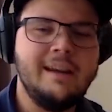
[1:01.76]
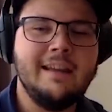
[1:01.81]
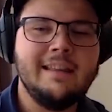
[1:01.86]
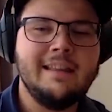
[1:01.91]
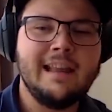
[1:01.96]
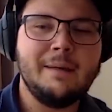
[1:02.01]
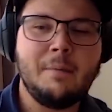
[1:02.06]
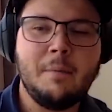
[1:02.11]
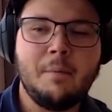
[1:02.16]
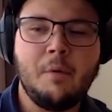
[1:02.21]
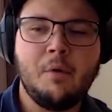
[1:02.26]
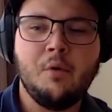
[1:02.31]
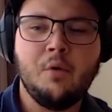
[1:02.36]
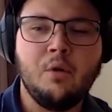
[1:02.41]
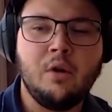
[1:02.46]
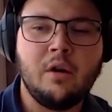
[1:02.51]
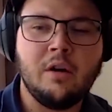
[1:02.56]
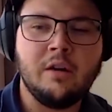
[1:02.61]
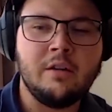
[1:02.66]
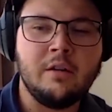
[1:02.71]
tell people who
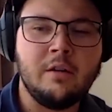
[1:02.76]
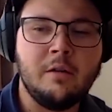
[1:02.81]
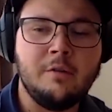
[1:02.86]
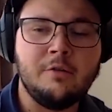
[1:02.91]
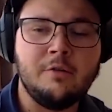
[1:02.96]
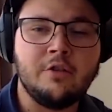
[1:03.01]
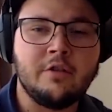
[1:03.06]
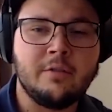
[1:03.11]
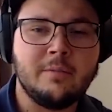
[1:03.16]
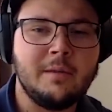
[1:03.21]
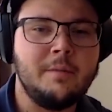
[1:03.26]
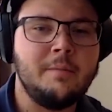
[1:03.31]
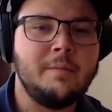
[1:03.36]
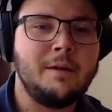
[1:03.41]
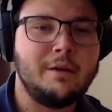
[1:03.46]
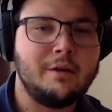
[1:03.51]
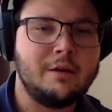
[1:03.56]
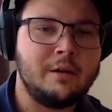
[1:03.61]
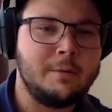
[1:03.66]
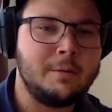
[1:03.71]
you are and uh, just a bit of
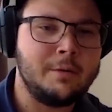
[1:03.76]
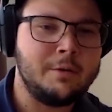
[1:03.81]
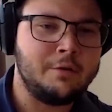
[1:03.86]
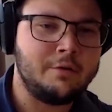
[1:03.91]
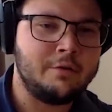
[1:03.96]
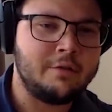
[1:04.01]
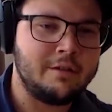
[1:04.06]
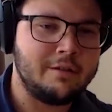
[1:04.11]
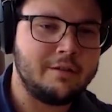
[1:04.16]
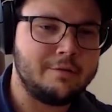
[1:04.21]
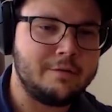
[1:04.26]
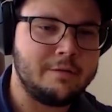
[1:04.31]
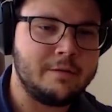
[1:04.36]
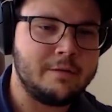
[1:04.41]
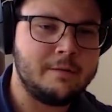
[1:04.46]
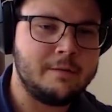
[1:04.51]
background about yourself.